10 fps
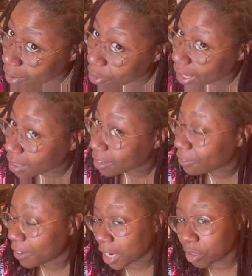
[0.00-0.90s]
will have the
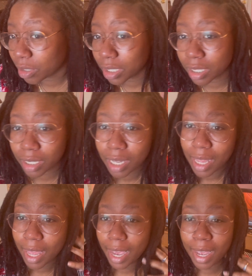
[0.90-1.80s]
final look
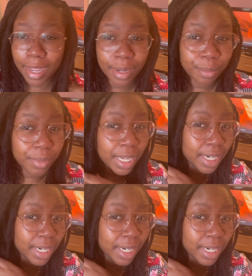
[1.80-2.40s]
in